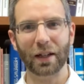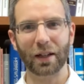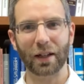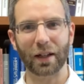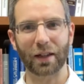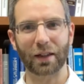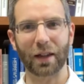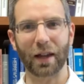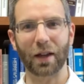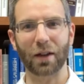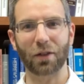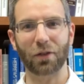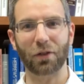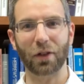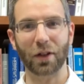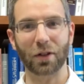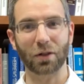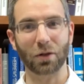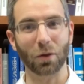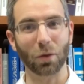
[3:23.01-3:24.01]
Let that
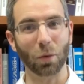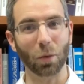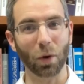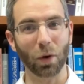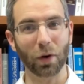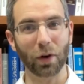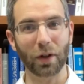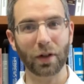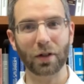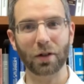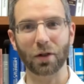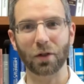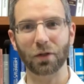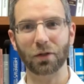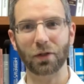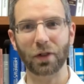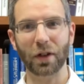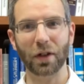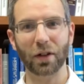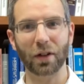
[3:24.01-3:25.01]
affect your worry, your
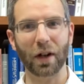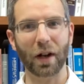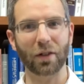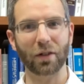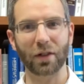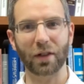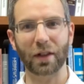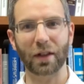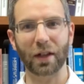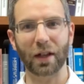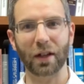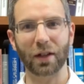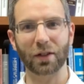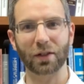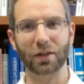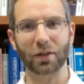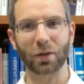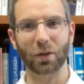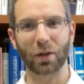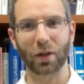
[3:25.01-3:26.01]
fear, everything
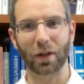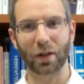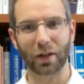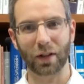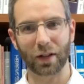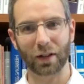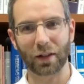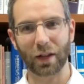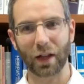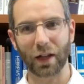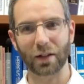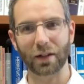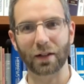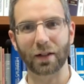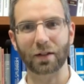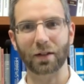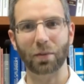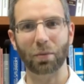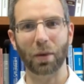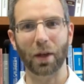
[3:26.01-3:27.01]
else, and let that
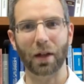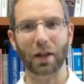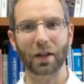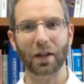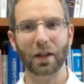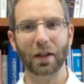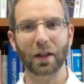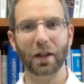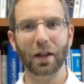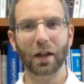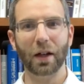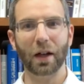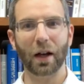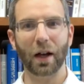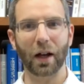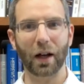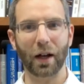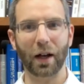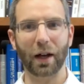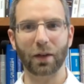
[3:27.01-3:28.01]
dissipate
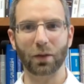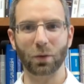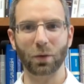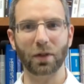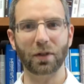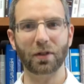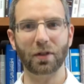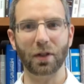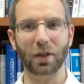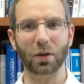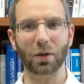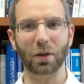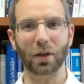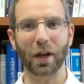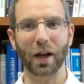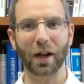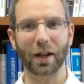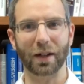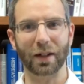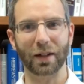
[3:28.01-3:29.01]
uh, as we see who
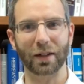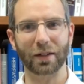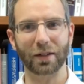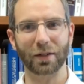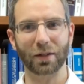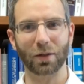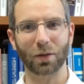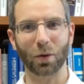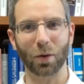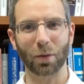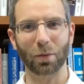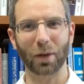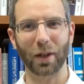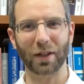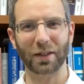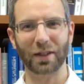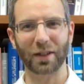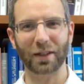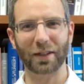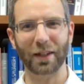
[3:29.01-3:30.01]
God is. Lord
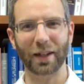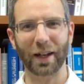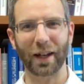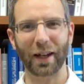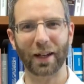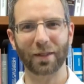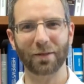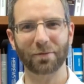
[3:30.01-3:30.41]
bless you today.